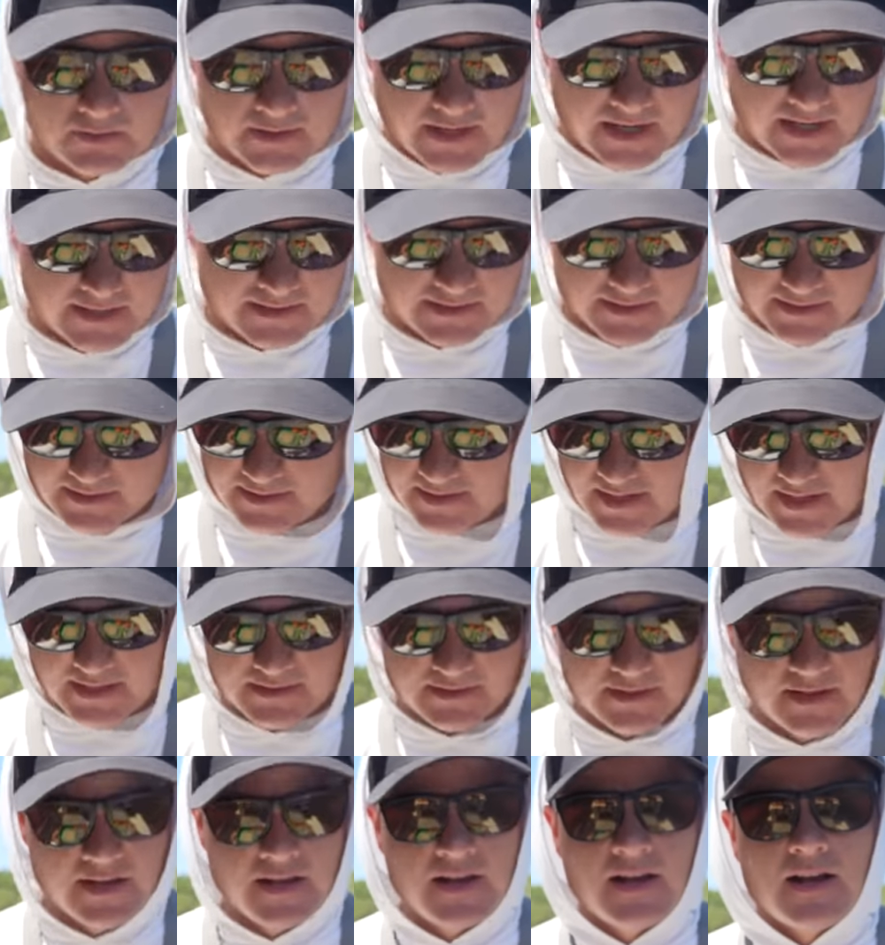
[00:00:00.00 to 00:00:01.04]
where I had
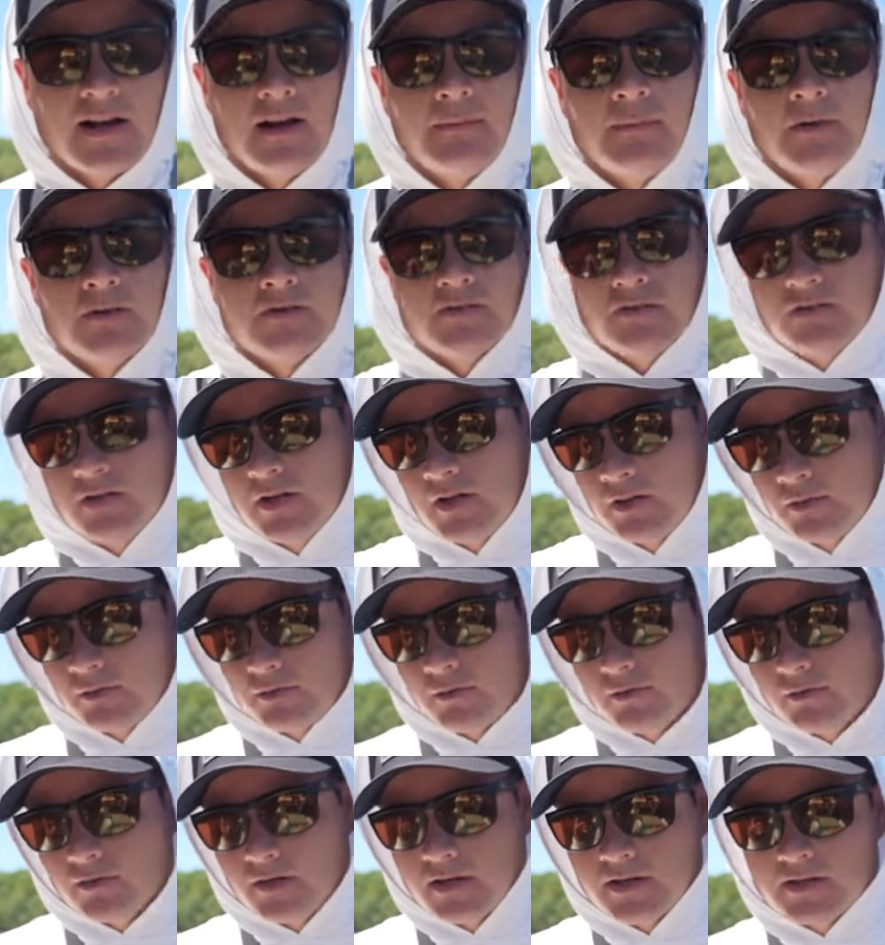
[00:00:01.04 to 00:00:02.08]
success. I'm also going to
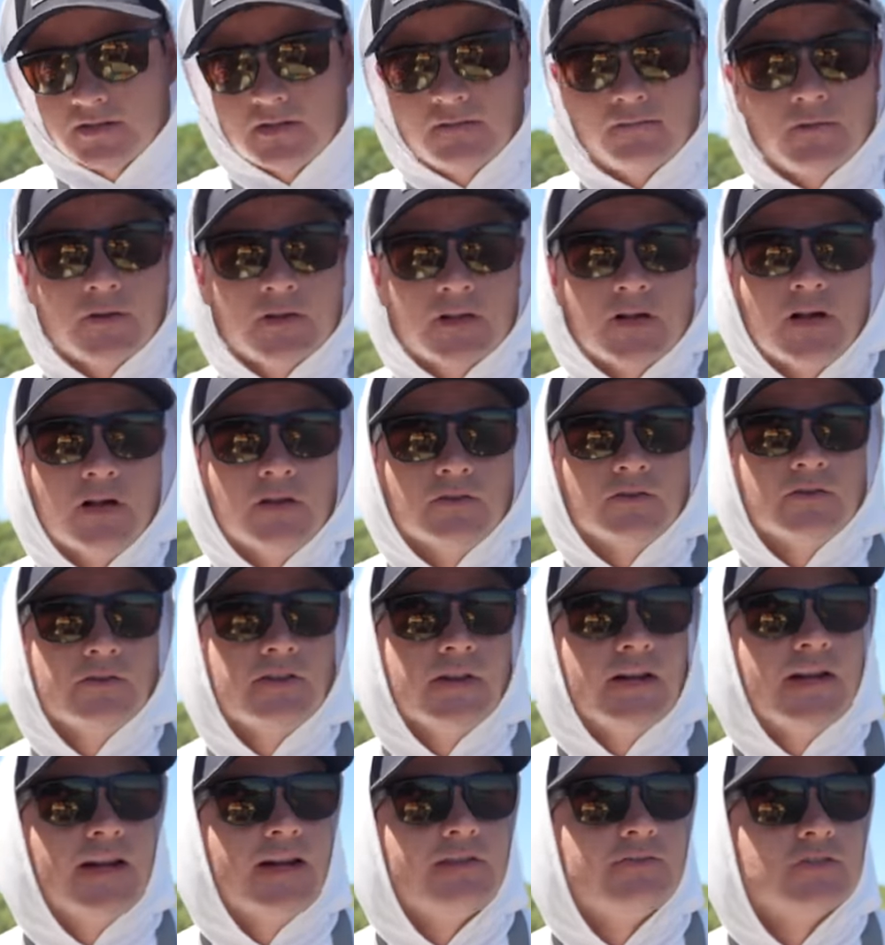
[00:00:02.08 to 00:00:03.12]
throw on a different color
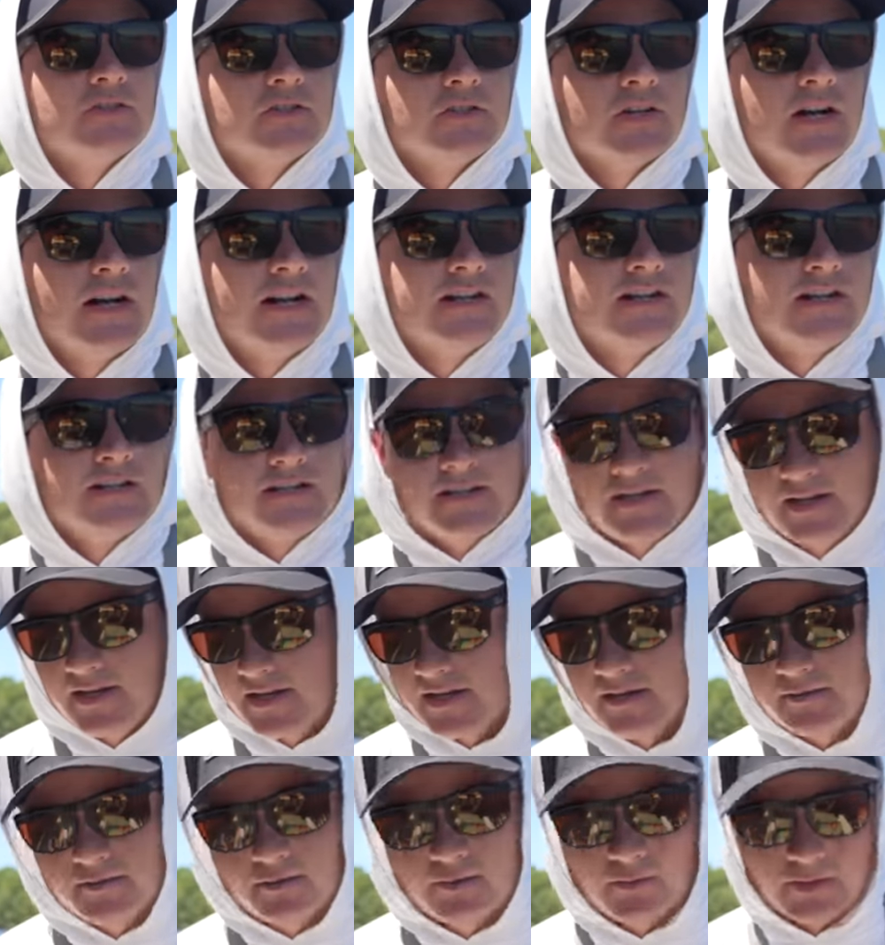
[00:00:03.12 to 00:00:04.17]
that I haven't tried yet today.
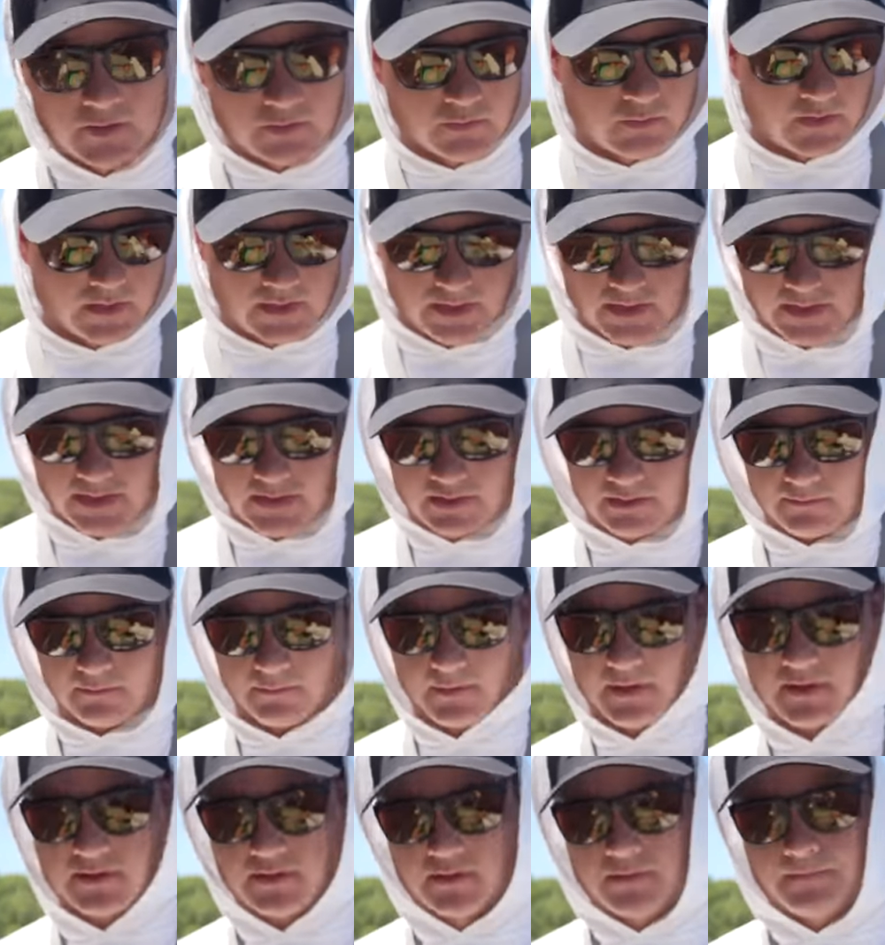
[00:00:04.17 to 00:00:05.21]
I don't know which one it is. I'm
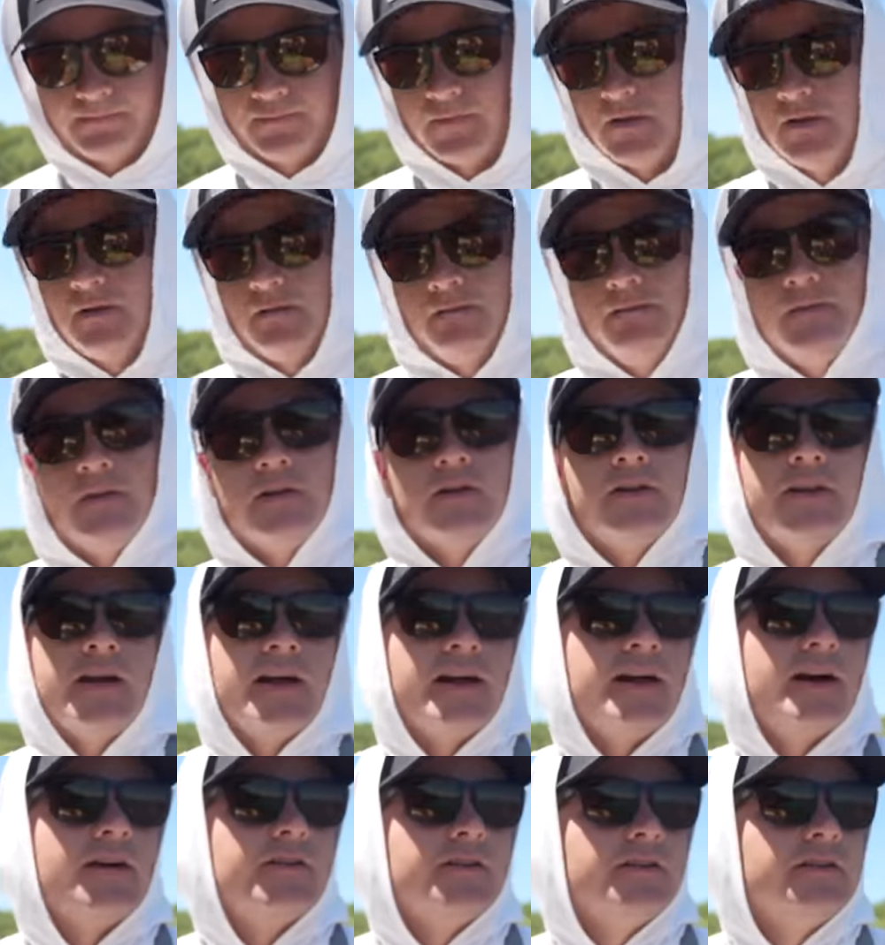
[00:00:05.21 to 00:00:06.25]
about to figure that
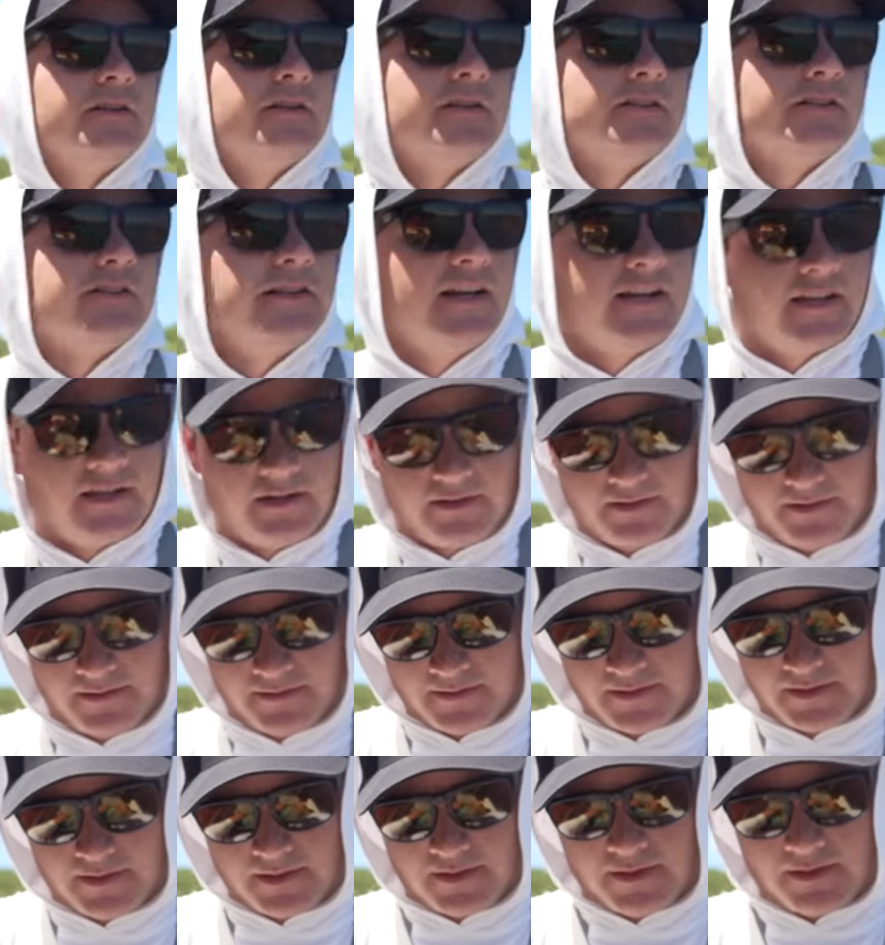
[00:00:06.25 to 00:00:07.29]
out here in a second,
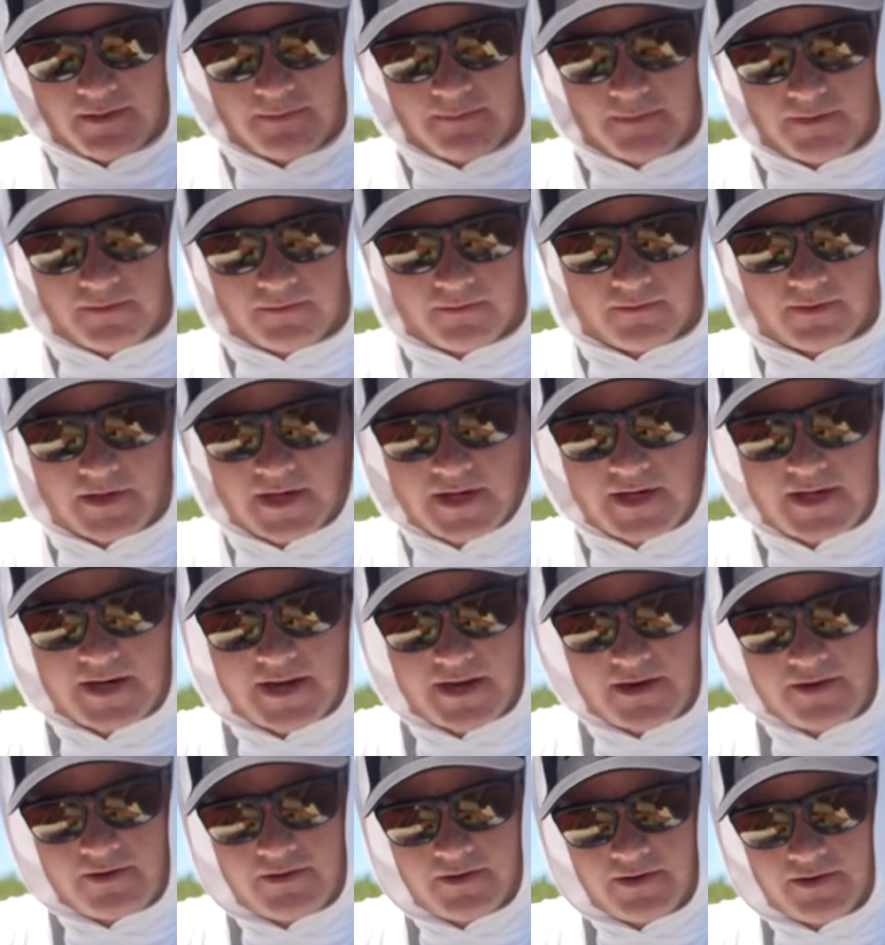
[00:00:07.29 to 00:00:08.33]
but for right
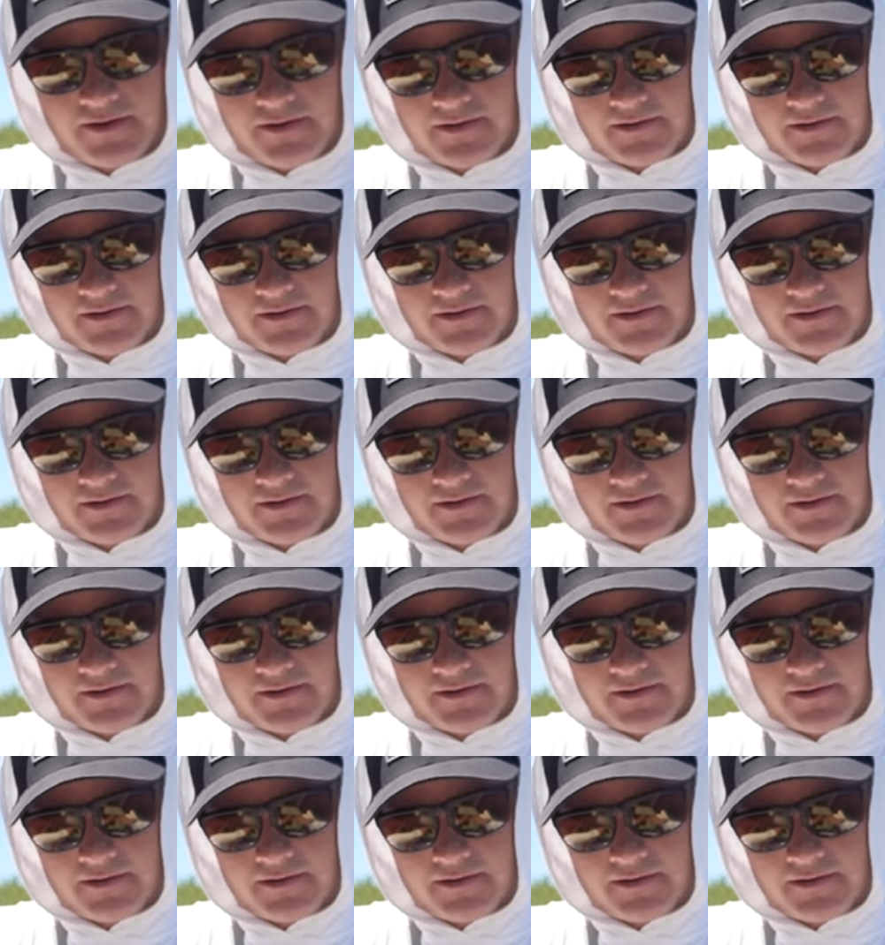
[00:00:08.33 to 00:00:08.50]
now